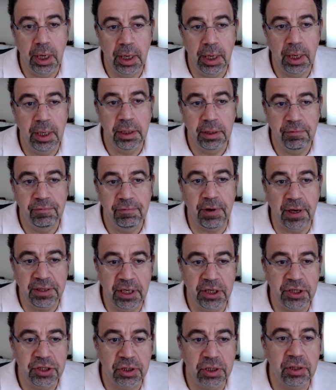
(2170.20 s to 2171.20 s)
And the
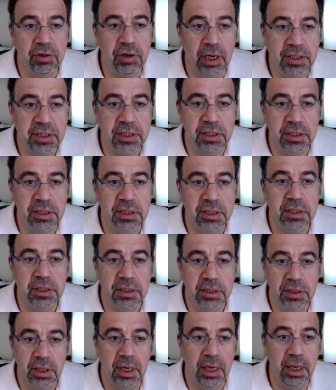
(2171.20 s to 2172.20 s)
financial crisis
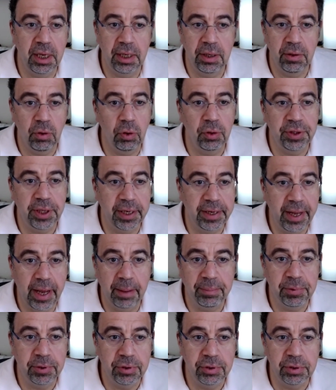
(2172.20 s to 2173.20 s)
and all that
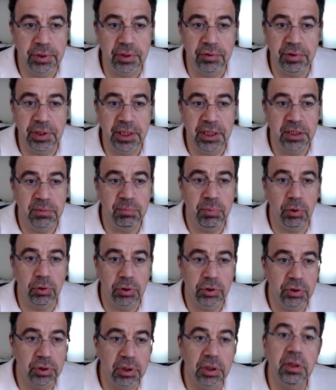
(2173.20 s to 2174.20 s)
happened to Greece,
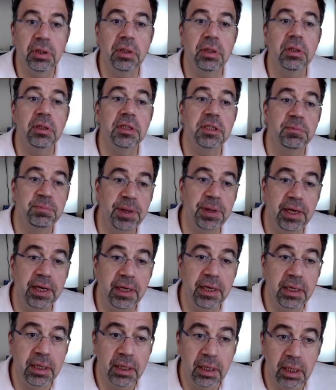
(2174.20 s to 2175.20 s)
Portugal,
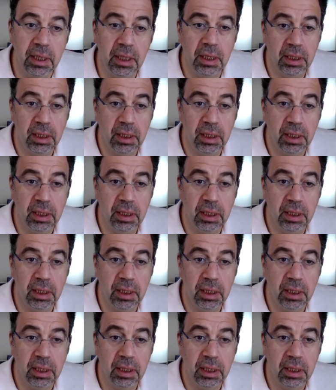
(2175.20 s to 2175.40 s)
Spain,